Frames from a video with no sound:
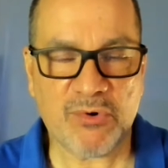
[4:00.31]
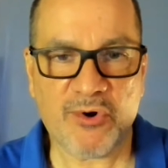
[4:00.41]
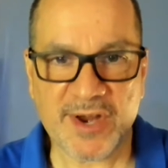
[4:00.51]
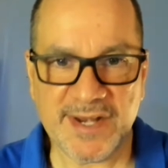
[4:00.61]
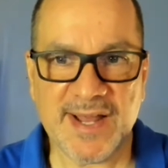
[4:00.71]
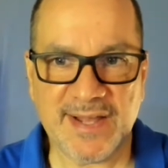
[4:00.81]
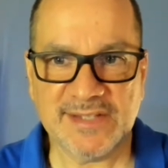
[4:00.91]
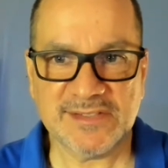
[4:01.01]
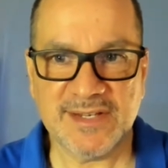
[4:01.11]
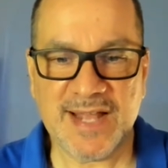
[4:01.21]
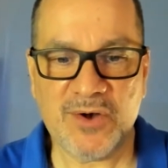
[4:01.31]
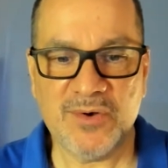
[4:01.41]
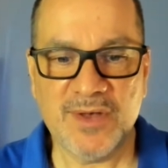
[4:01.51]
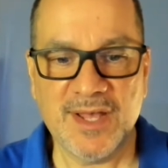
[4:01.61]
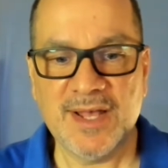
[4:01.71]
organized and
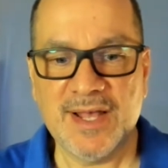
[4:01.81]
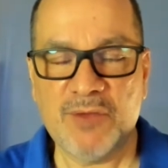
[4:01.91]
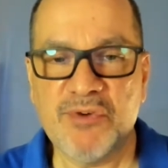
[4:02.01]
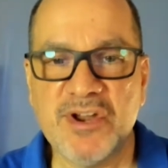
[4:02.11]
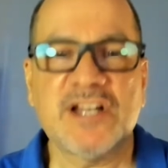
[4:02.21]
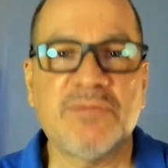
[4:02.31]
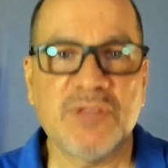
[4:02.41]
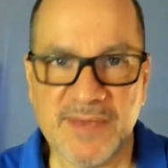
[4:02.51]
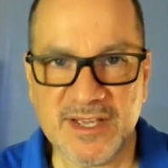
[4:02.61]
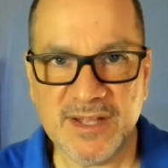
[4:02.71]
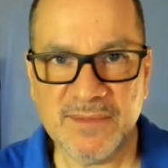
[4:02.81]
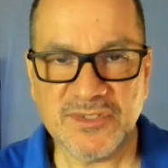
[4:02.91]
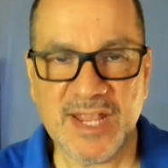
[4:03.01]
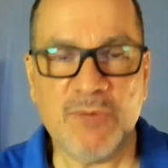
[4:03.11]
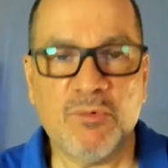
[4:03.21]
how predictable it
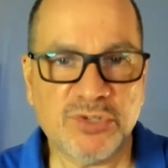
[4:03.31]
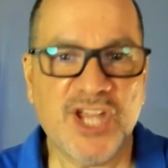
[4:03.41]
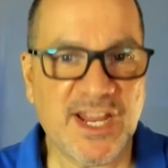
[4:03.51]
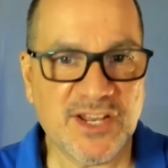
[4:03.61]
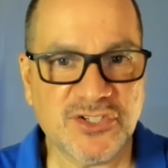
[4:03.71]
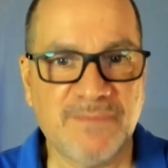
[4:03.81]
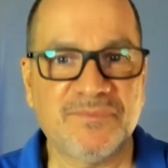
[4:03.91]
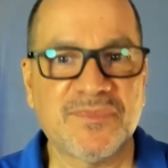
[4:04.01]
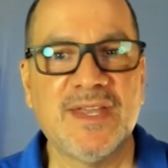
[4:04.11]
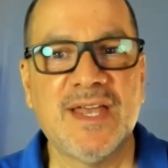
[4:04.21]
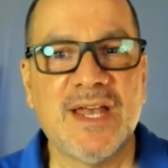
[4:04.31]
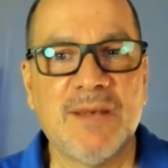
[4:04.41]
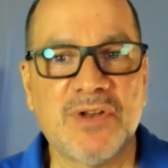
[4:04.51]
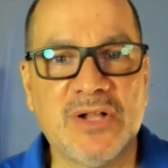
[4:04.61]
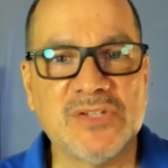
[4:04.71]
becomes, it will change.
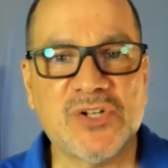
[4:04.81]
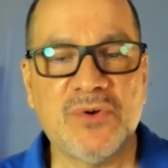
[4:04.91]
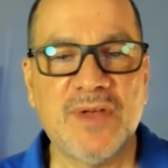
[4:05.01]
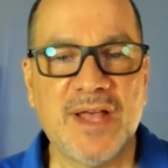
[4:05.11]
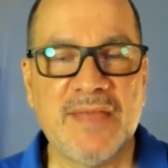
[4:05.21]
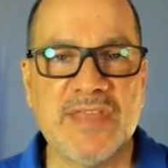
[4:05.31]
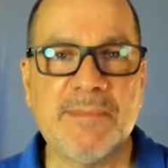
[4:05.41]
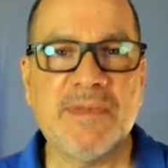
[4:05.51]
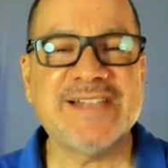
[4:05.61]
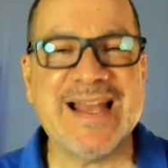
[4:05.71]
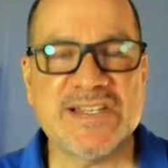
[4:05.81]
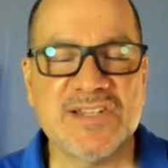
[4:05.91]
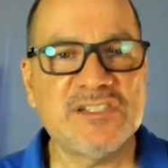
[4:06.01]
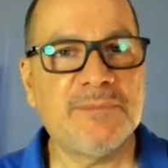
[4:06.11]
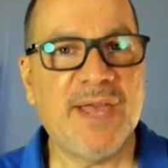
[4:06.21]
But also, they must
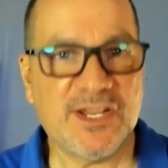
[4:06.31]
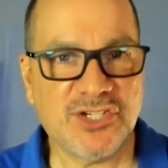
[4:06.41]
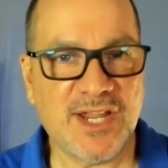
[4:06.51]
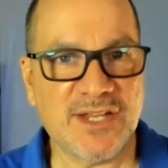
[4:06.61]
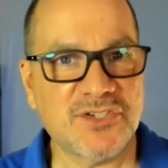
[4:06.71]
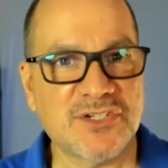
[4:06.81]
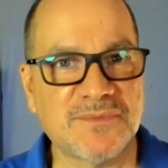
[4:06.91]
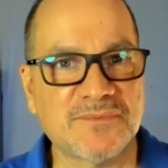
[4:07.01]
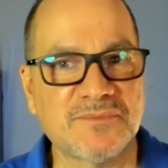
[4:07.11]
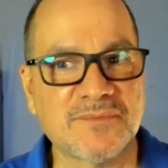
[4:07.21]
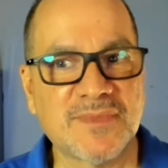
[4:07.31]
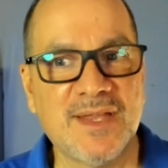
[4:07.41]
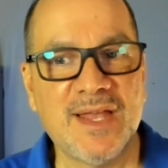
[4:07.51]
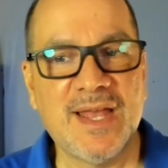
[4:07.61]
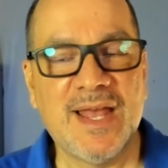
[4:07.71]
anticipate change.
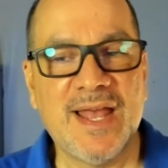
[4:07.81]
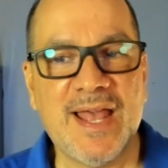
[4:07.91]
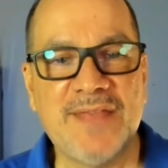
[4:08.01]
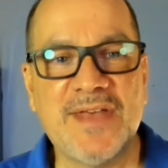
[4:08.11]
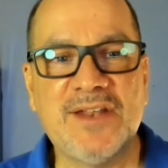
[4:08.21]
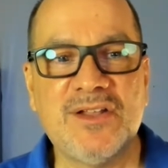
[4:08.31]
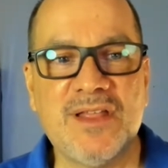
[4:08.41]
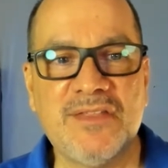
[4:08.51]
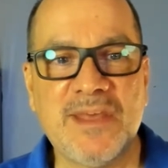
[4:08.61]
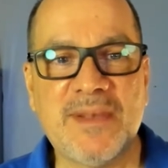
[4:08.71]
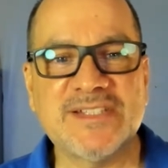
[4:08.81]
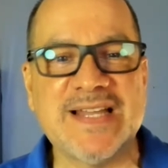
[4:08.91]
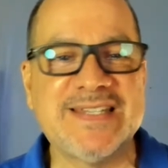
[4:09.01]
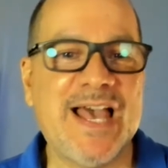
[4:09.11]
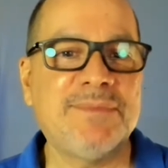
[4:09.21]
And then they must
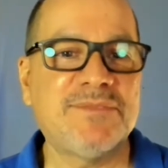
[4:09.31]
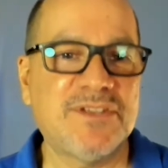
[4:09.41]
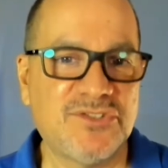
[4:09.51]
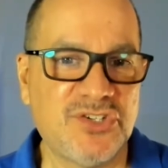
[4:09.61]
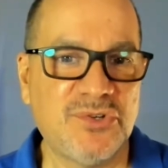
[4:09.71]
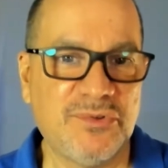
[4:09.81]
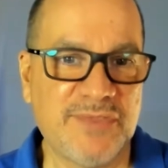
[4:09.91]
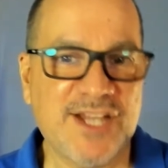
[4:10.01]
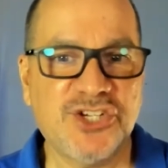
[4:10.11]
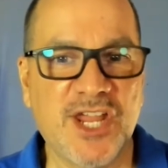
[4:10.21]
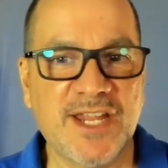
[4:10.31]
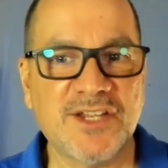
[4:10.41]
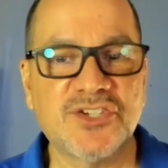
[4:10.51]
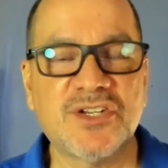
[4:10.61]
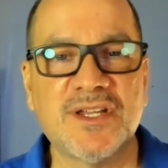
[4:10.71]
adapt to that
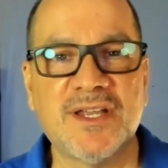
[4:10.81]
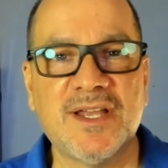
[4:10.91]
change